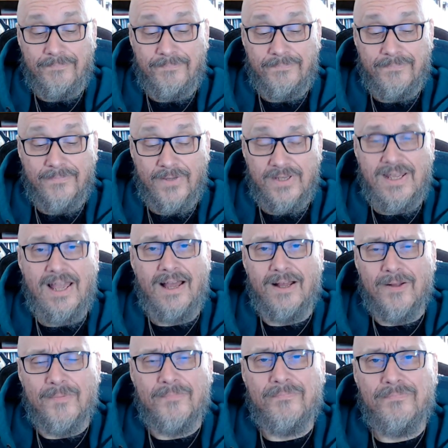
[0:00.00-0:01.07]
But yeah,
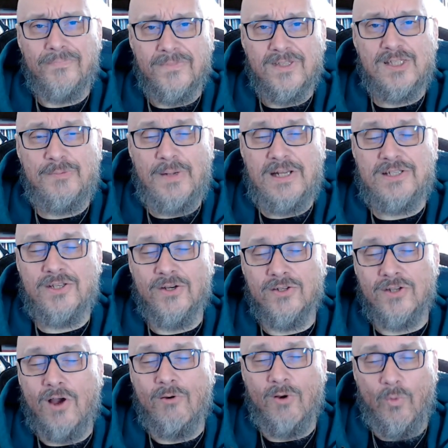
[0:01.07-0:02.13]
speedsters
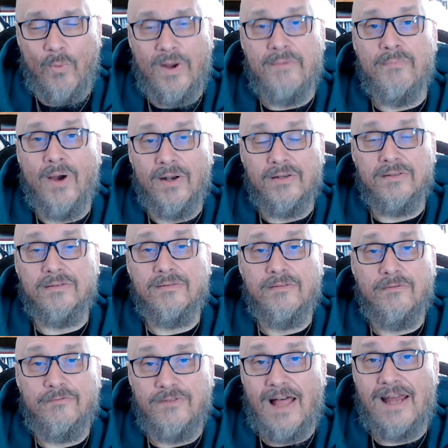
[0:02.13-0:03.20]
are a win button,
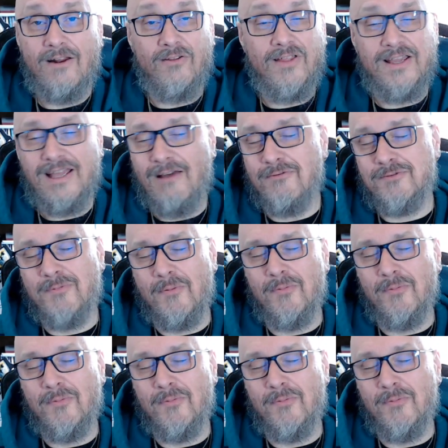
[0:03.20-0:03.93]
flat out. Like, I was remember